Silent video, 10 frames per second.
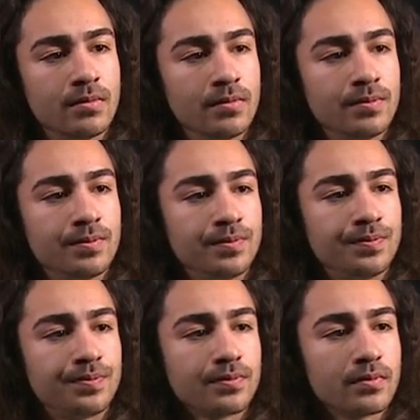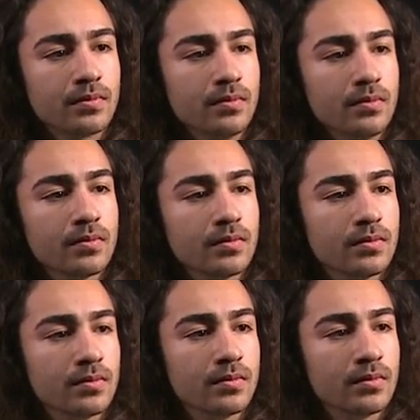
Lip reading: Nobody speaks.